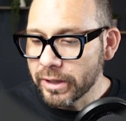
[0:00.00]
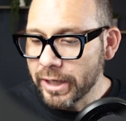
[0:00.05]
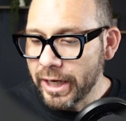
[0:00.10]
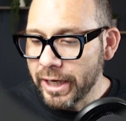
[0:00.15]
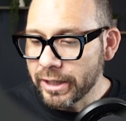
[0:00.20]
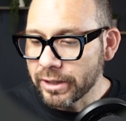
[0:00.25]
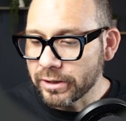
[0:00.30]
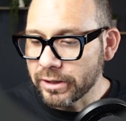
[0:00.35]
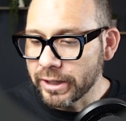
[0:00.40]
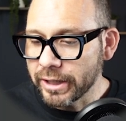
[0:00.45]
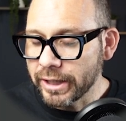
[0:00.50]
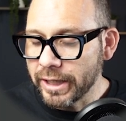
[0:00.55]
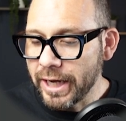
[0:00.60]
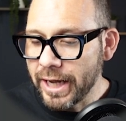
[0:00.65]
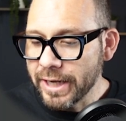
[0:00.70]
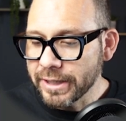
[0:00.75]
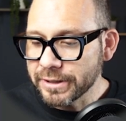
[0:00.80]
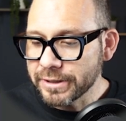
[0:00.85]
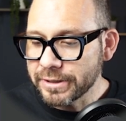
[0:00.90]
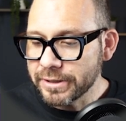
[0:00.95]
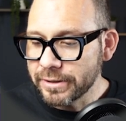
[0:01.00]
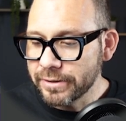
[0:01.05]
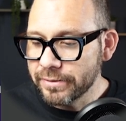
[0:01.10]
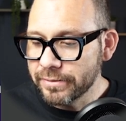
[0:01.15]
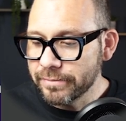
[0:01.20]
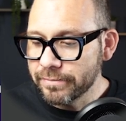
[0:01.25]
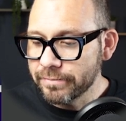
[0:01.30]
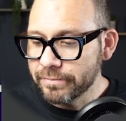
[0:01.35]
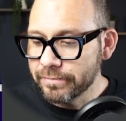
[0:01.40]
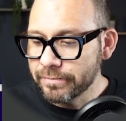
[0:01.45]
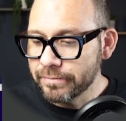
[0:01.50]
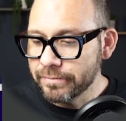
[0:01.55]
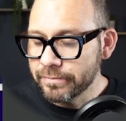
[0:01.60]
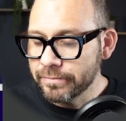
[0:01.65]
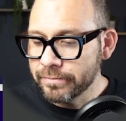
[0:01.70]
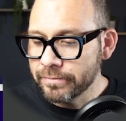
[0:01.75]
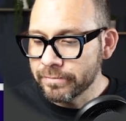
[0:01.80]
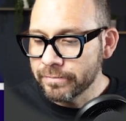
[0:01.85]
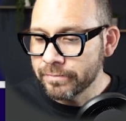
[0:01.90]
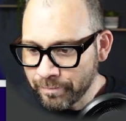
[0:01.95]
and click Next.
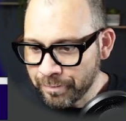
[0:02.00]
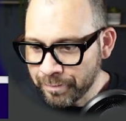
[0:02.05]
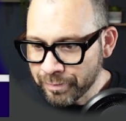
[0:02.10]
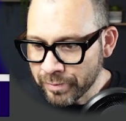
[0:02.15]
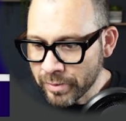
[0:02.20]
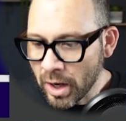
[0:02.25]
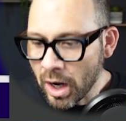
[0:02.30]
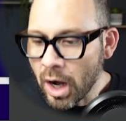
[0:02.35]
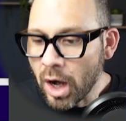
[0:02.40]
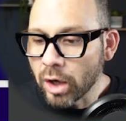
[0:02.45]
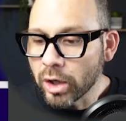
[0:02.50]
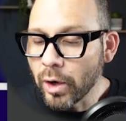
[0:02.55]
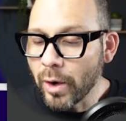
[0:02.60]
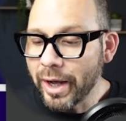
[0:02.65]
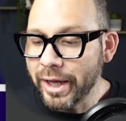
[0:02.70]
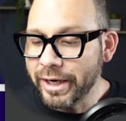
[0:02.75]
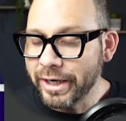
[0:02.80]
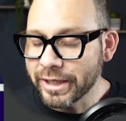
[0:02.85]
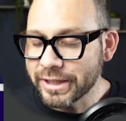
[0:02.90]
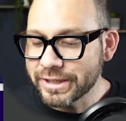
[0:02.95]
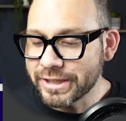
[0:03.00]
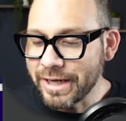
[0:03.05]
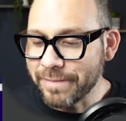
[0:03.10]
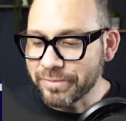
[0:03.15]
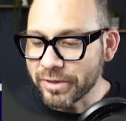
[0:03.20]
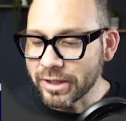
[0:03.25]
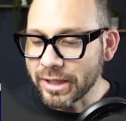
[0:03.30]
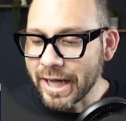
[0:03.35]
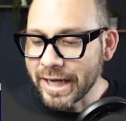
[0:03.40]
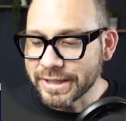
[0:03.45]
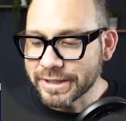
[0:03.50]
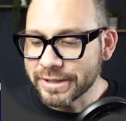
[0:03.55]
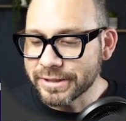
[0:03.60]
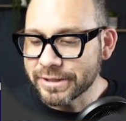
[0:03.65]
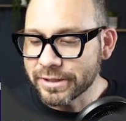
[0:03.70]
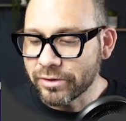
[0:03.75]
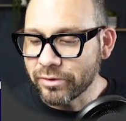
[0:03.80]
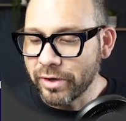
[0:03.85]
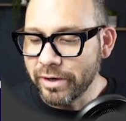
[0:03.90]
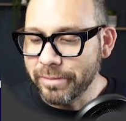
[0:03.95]
I'll go ahead and accept the license
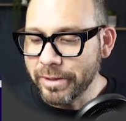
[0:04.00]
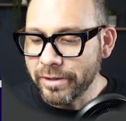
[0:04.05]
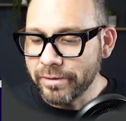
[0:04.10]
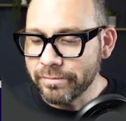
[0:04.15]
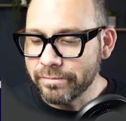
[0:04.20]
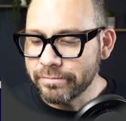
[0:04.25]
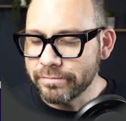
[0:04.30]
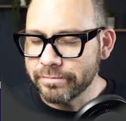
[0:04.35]
agreement.